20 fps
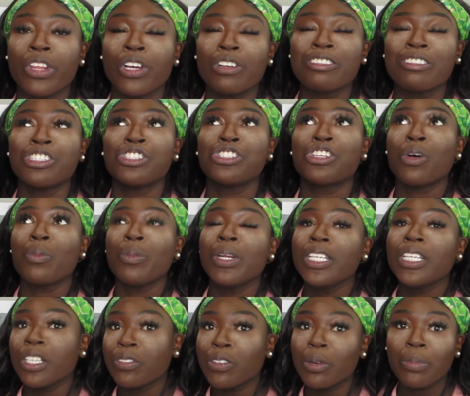There's so
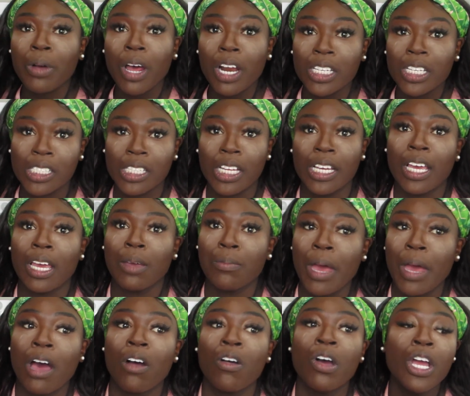many different products that
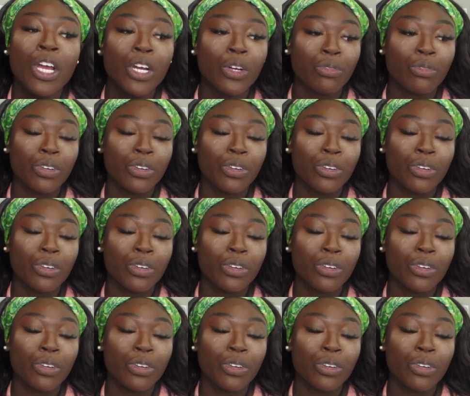came out.